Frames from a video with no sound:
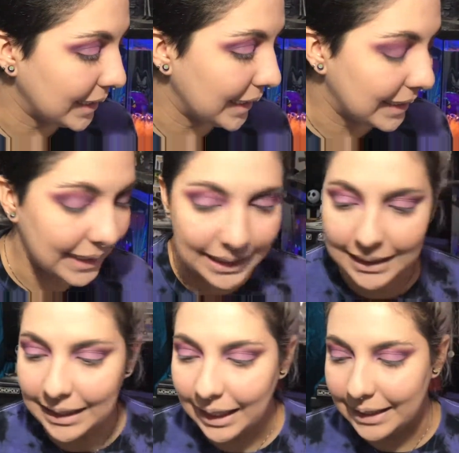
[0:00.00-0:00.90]

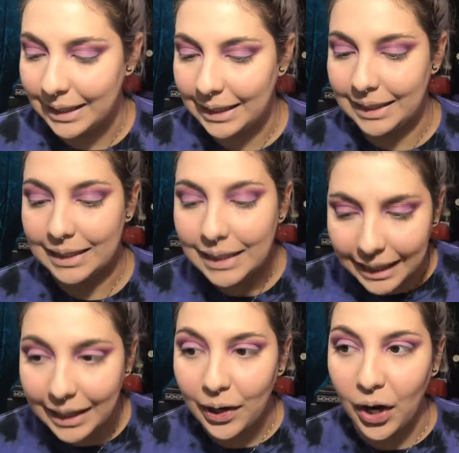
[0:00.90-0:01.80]
Let's
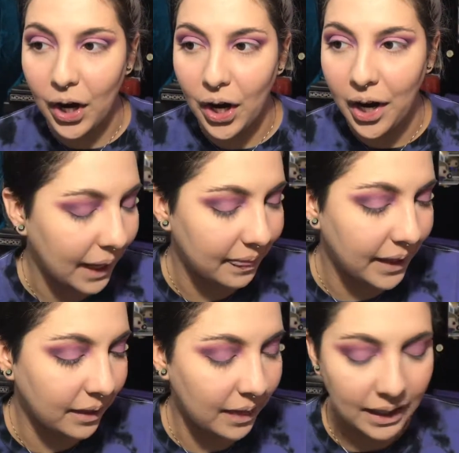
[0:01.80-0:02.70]
see here. I
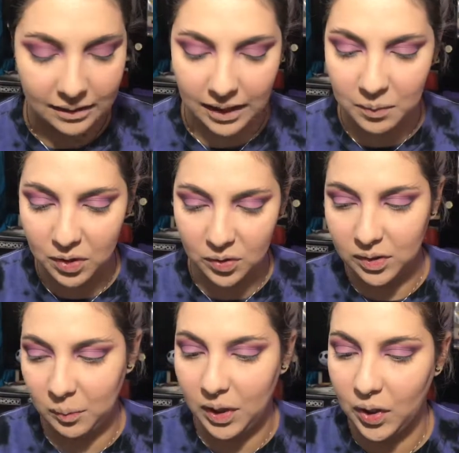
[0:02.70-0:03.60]
think the next thing I'm gonna do
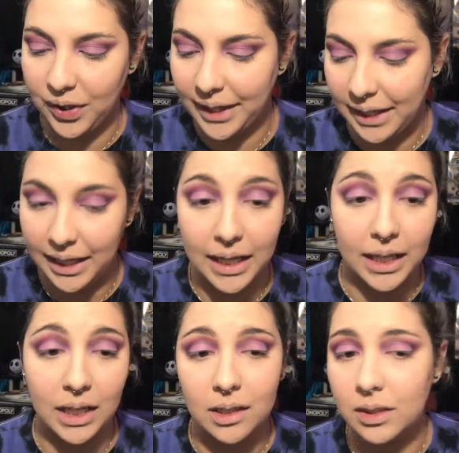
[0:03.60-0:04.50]
is I'm gonna go ahead
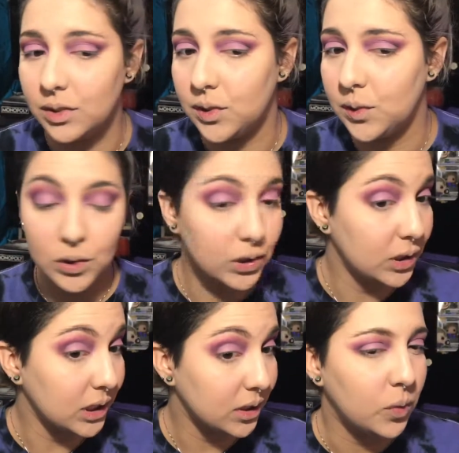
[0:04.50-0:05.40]
and
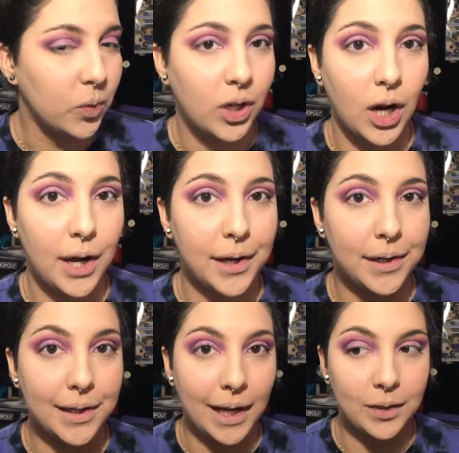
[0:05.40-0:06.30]
work
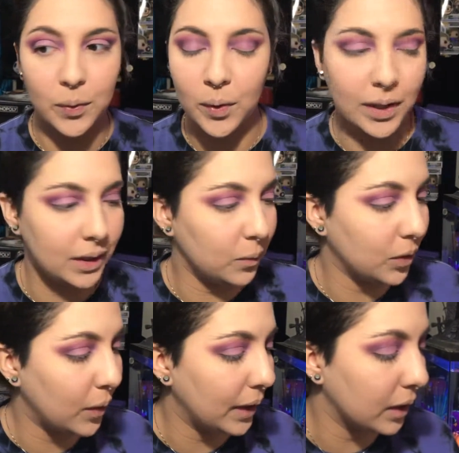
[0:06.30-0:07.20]
on contour. I think we'll
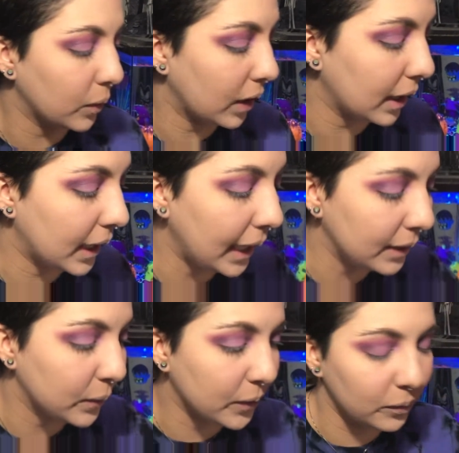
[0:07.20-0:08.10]
go ahead and work on
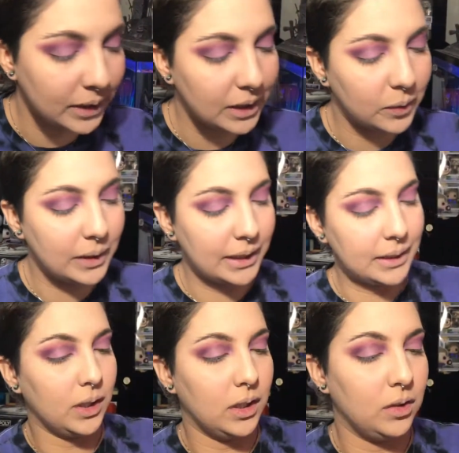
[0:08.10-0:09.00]
contour really quick.
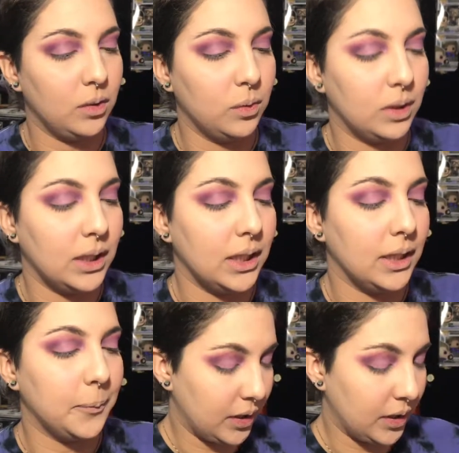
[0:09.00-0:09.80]
We're gonna do the